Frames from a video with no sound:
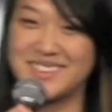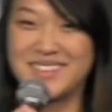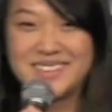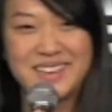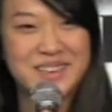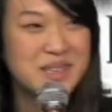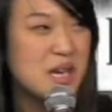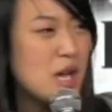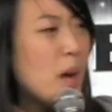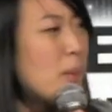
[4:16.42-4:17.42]

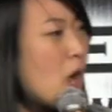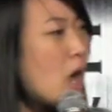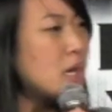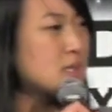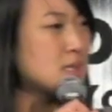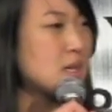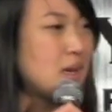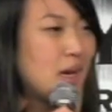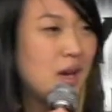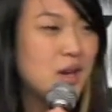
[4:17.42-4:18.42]
Alright. But honestly,
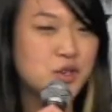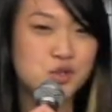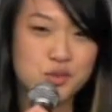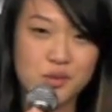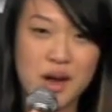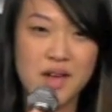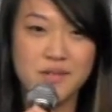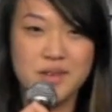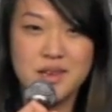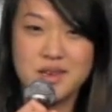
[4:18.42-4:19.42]

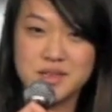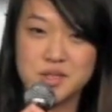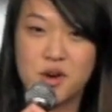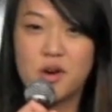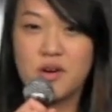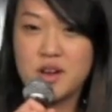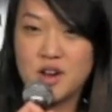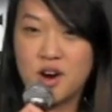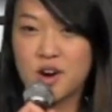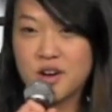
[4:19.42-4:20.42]
driving is already
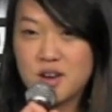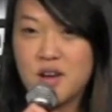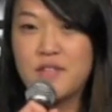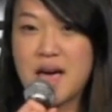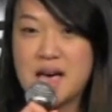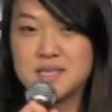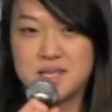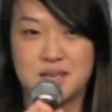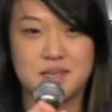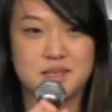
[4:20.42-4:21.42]
hard enough as
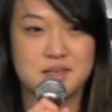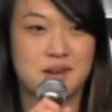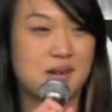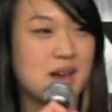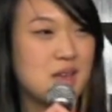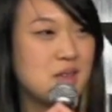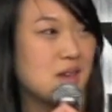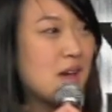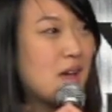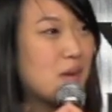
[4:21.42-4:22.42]
it is, alright? You
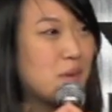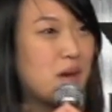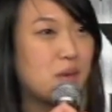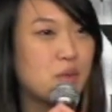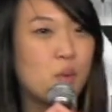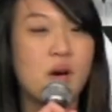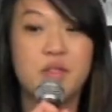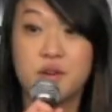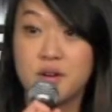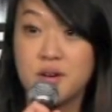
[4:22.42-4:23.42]
got, what, the
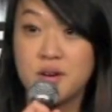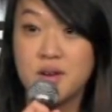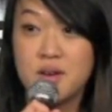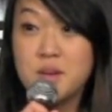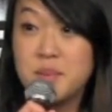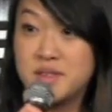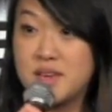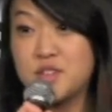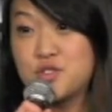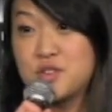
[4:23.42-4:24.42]
weather,
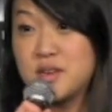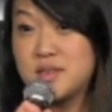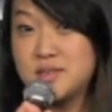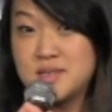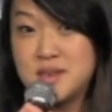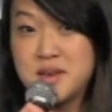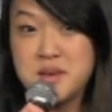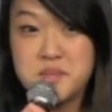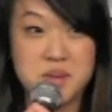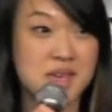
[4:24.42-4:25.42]
pedestrians,
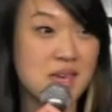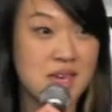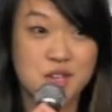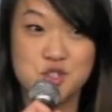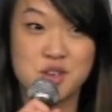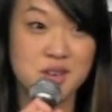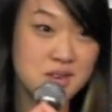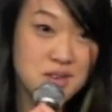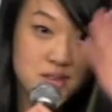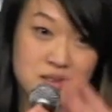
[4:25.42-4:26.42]
being
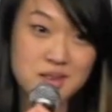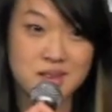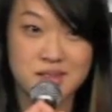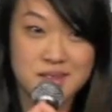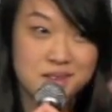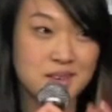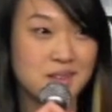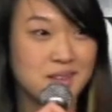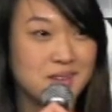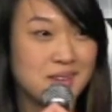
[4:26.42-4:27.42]
Asian.
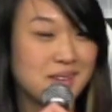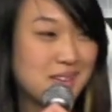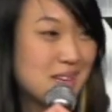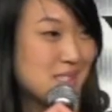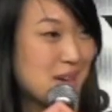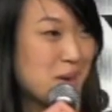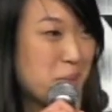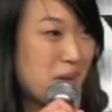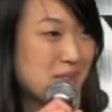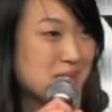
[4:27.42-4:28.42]
I guess that
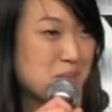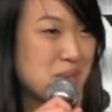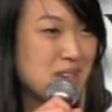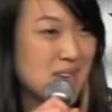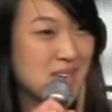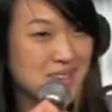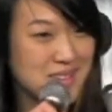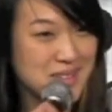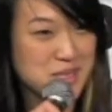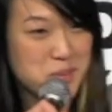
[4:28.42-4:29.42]
applies to me
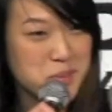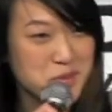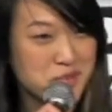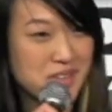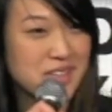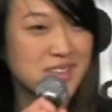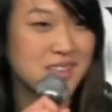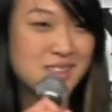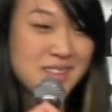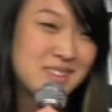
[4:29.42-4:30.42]
and these people over
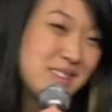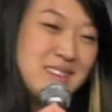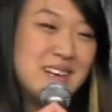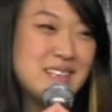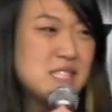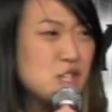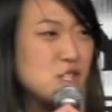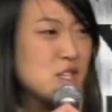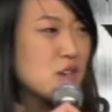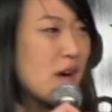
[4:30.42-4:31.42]
here. Right?
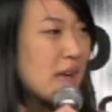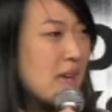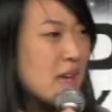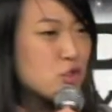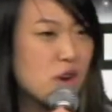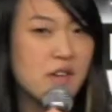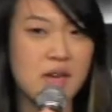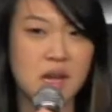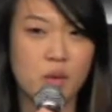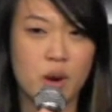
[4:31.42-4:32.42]
Seriously though, I can't drive
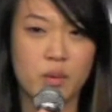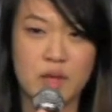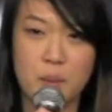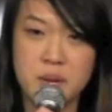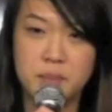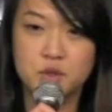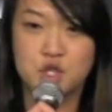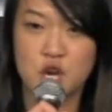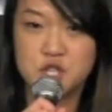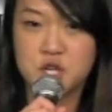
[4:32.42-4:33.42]
anywhere without people
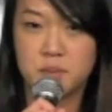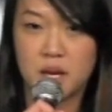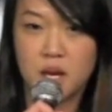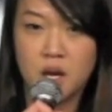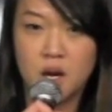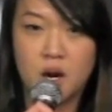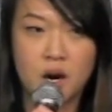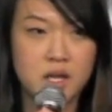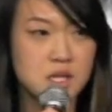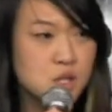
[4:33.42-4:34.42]
judging me.
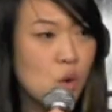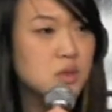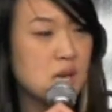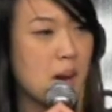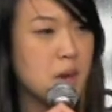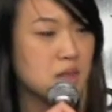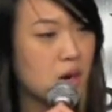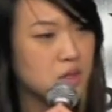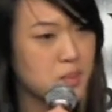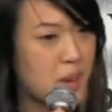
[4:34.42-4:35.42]
Right? This whole time I
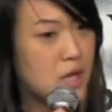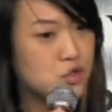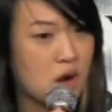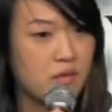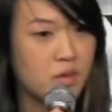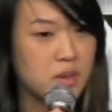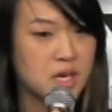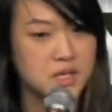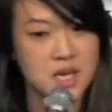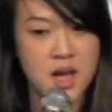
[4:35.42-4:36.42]
thought I was a bad driver
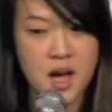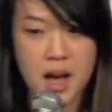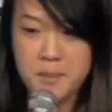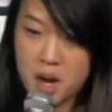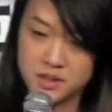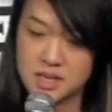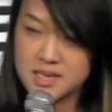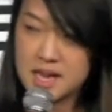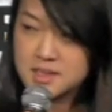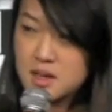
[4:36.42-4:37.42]
because I'm
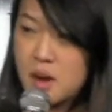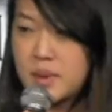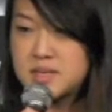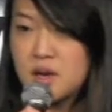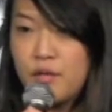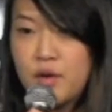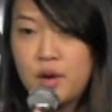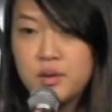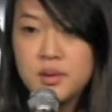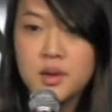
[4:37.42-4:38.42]
multitasking on my cell phone.